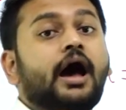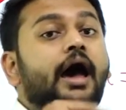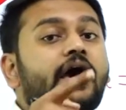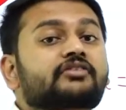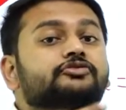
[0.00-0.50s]

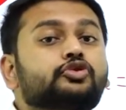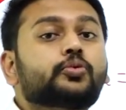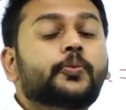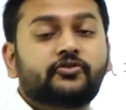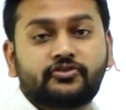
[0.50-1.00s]
I have
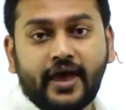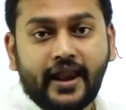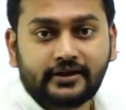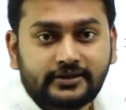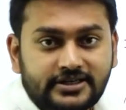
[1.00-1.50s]
group of
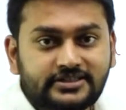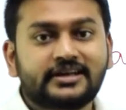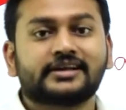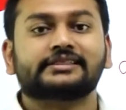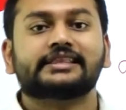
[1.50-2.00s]
characters.
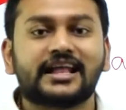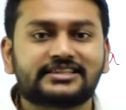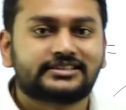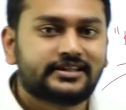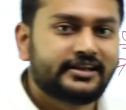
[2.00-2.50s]
That's the